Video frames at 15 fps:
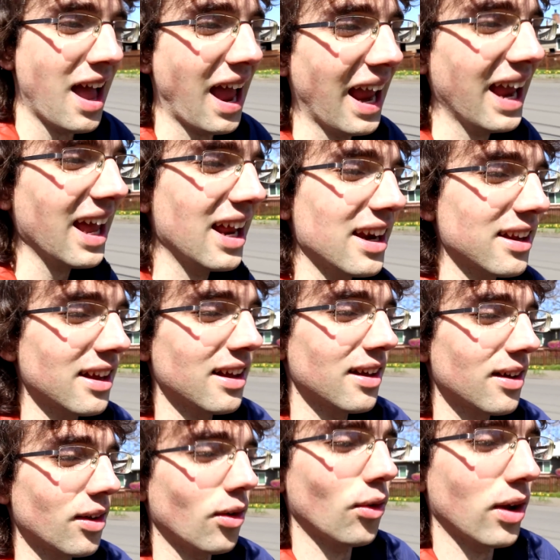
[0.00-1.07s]
And
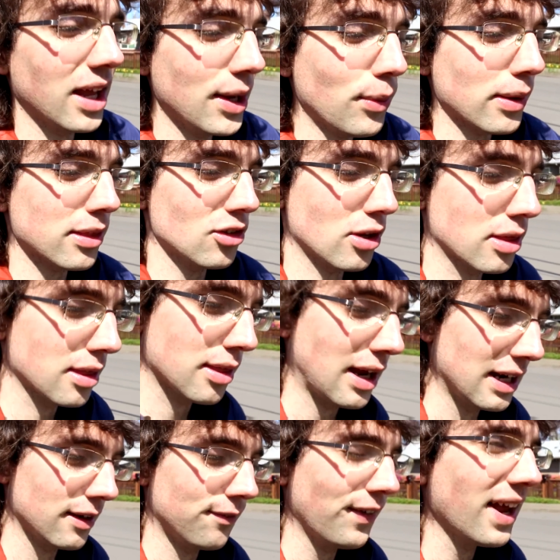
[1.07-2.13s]
it wasn't just
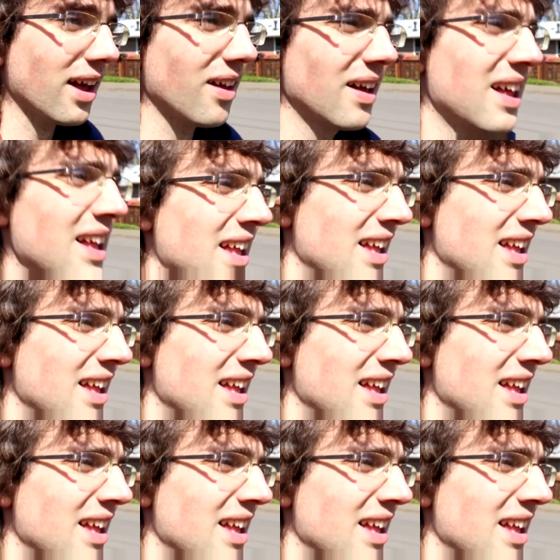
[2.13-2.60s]
designed to fail,